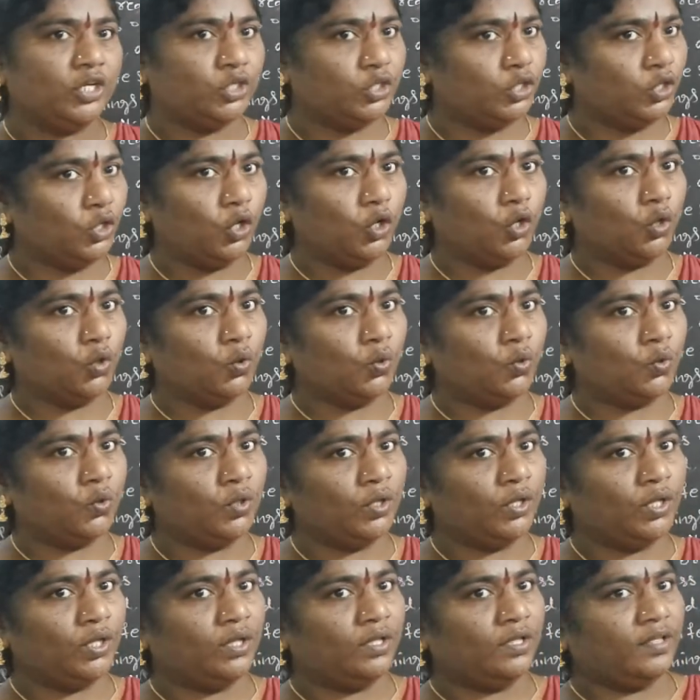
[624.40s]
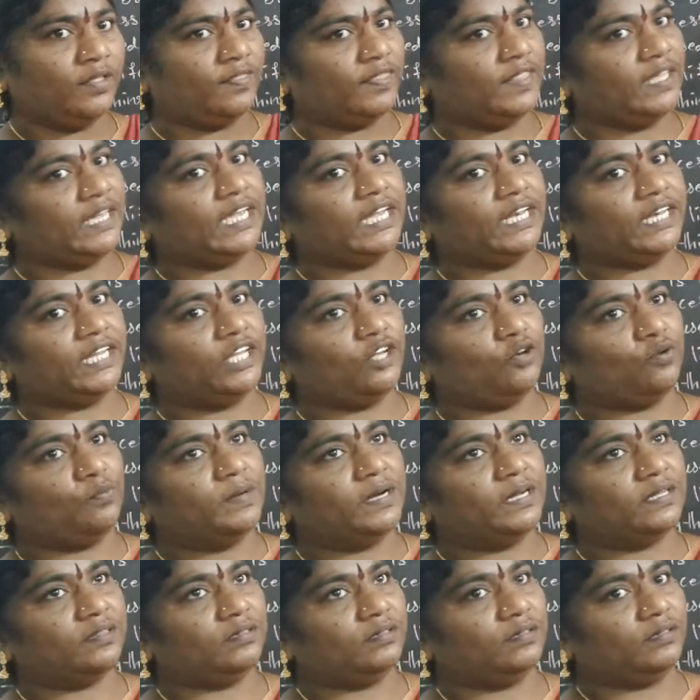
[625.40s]
No, they can give
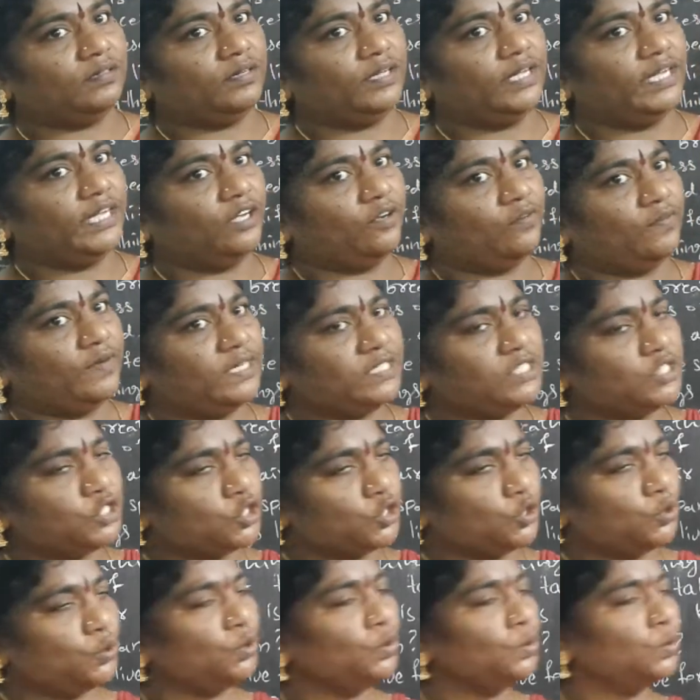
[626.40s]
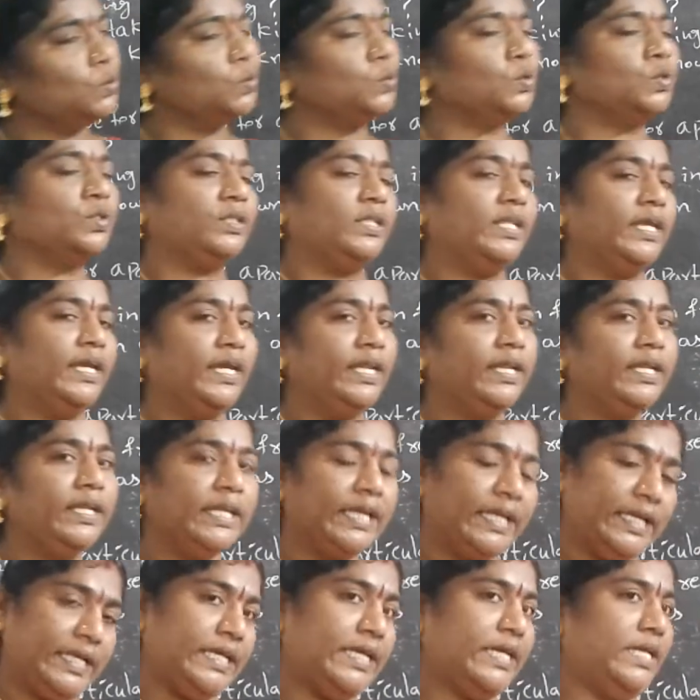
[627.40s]
birth to young ones to their
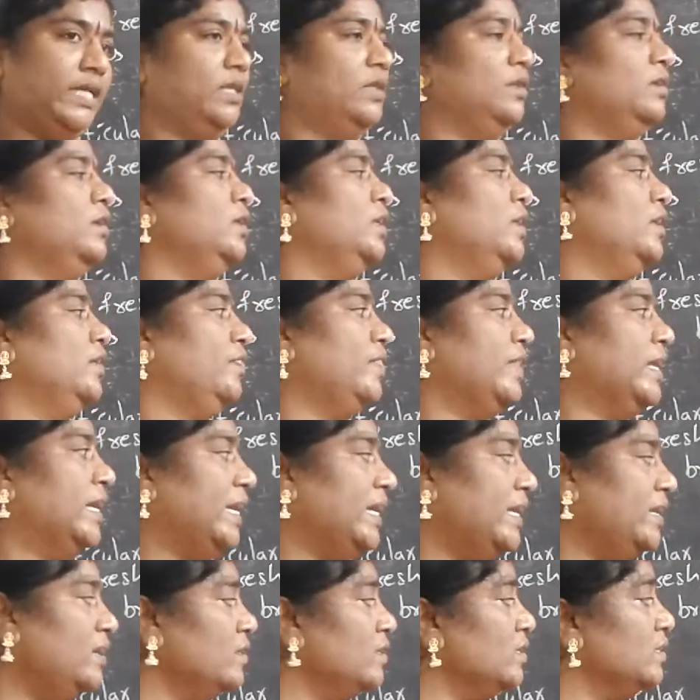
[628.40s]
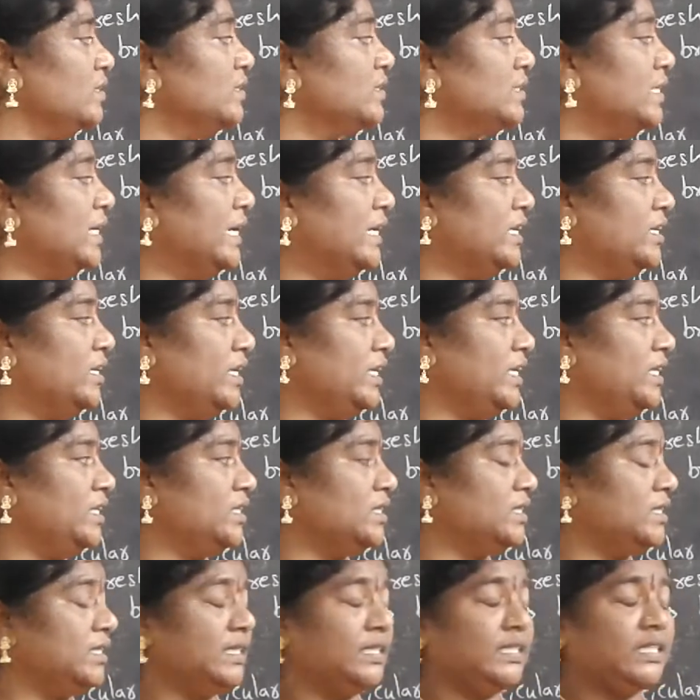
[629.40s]
kennel. Then
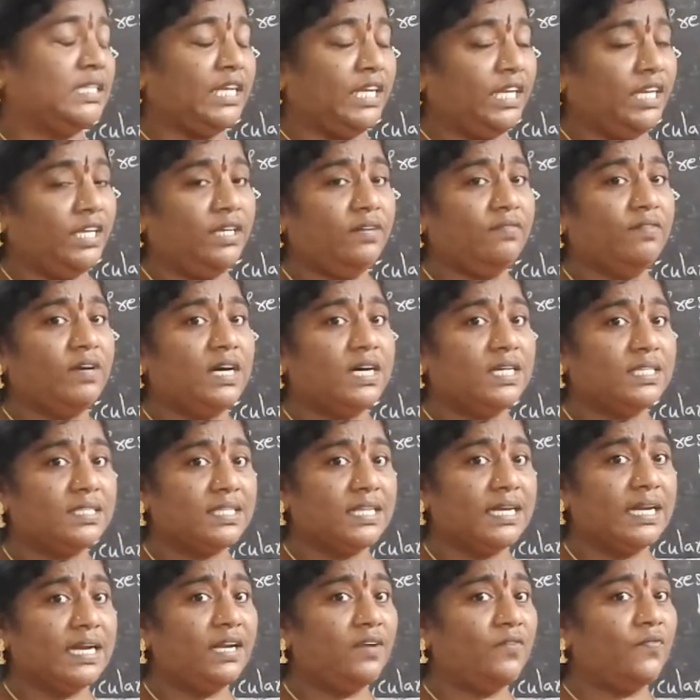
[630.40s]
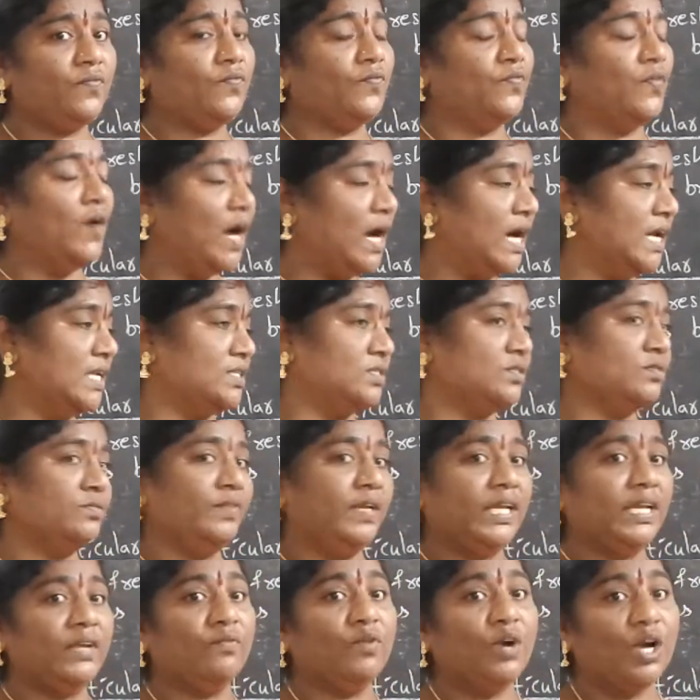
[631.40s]
33 was that false.
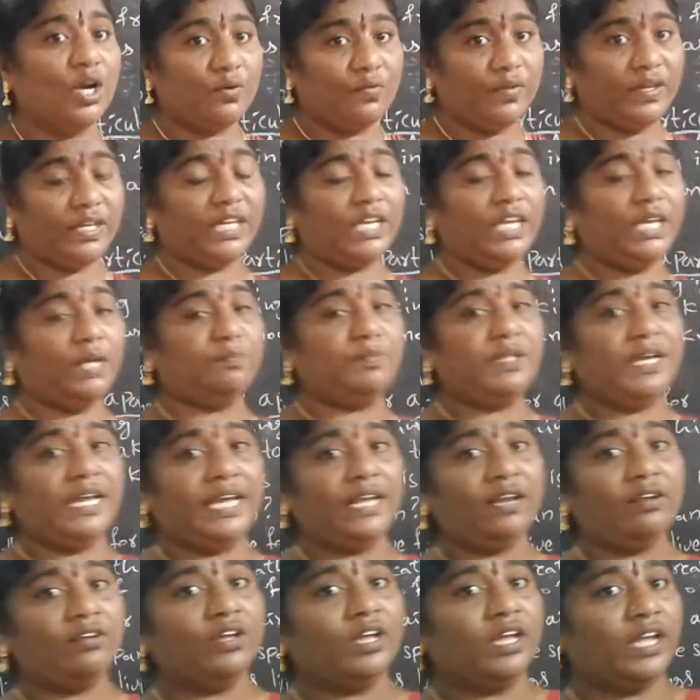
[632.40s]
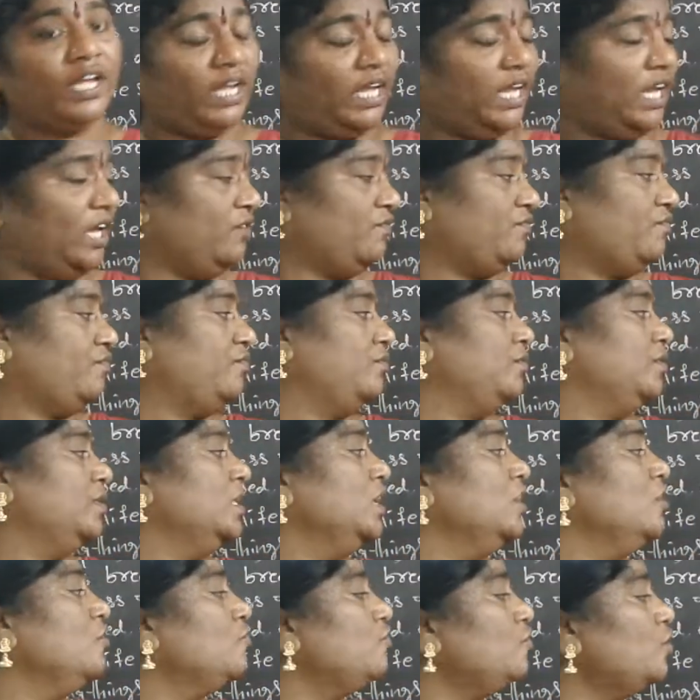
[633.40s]
What we keep there? F.
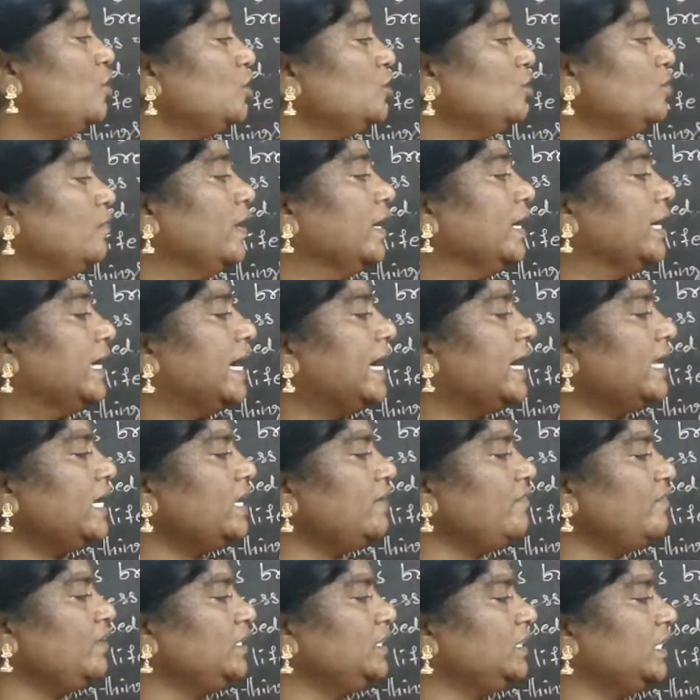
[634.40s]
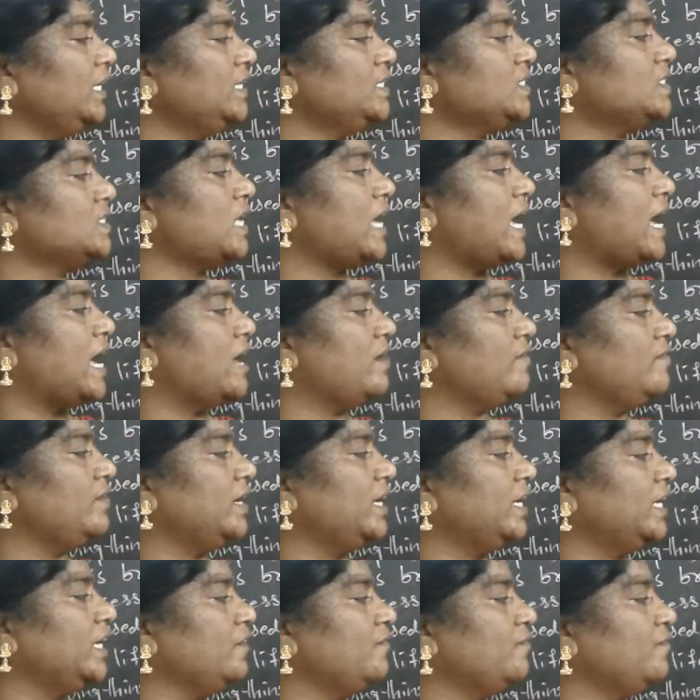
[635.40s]
Fourth one, non-living things have
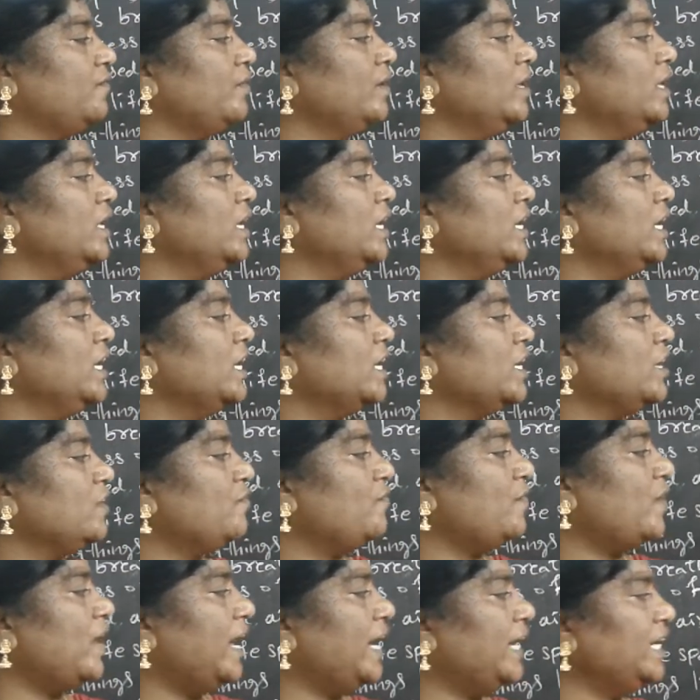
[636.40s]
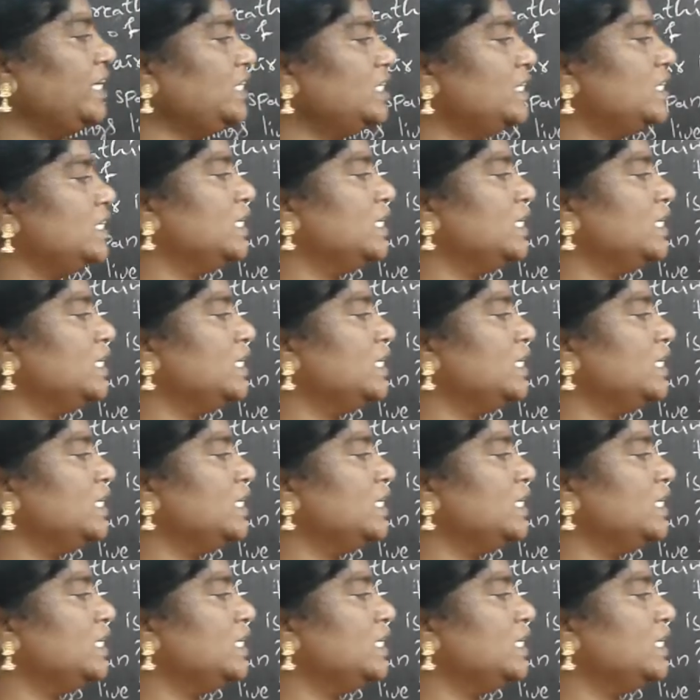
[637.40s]
a different